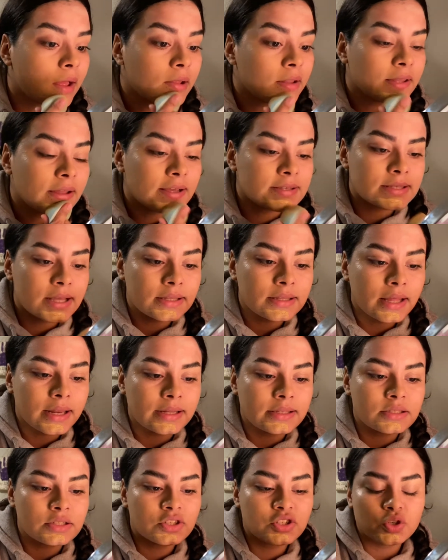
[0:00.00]
They said that
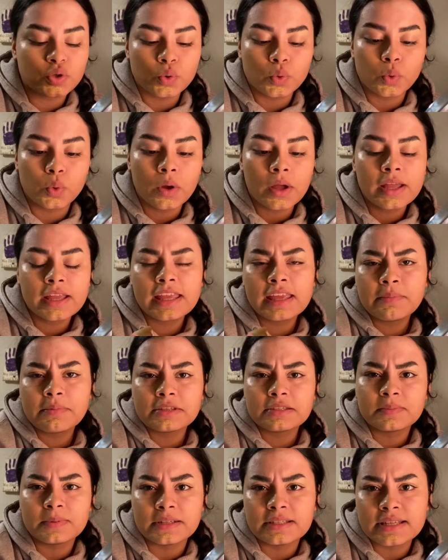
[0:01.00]
it's to keep
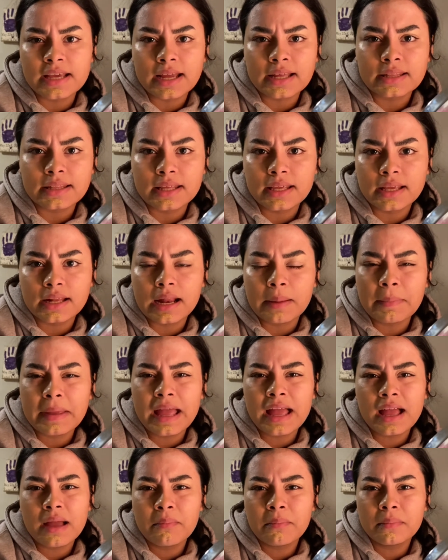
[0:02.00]
us protected.
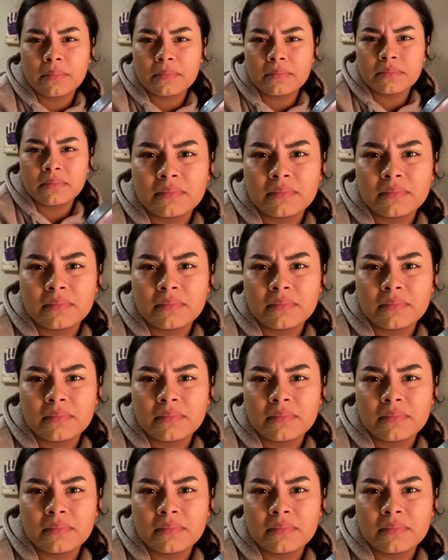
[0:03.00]
Ma'am,